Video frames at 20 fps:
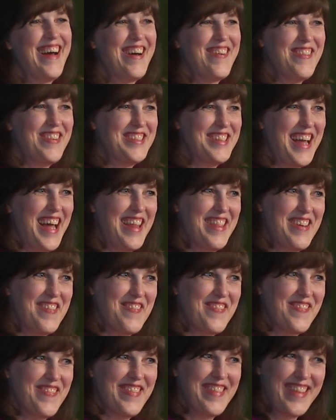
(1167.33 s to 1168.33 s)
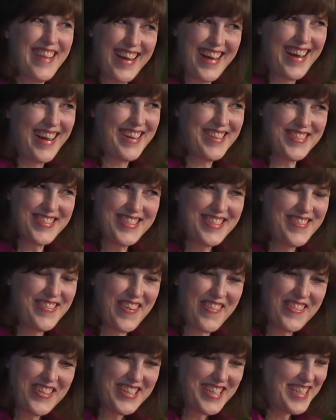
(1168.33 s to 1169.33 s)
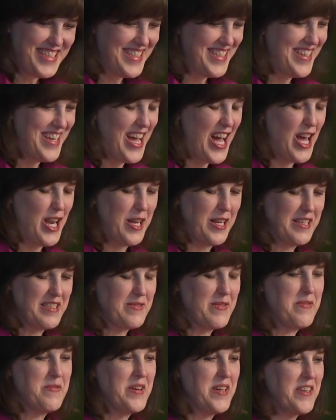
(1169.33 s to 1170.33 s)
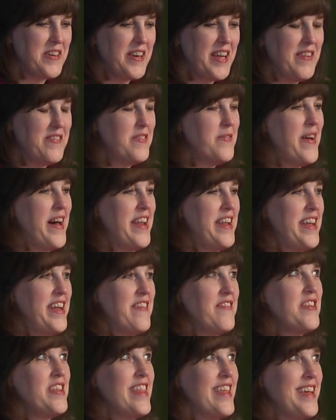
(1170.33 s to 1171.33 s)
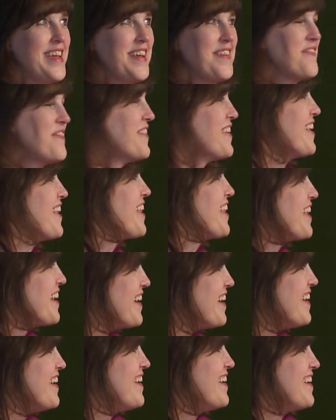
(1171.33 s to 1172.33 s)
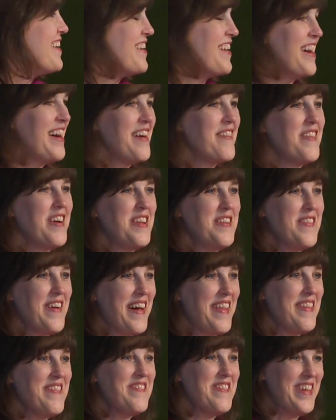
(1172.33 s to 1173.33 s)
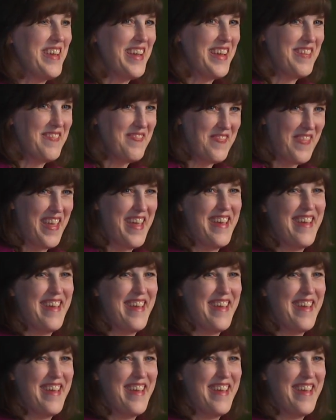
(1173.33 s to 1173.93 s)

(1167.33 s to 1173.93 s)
I wish I had the, I, I wish I still had it because my mother kept about it everything. But I wrote about them then.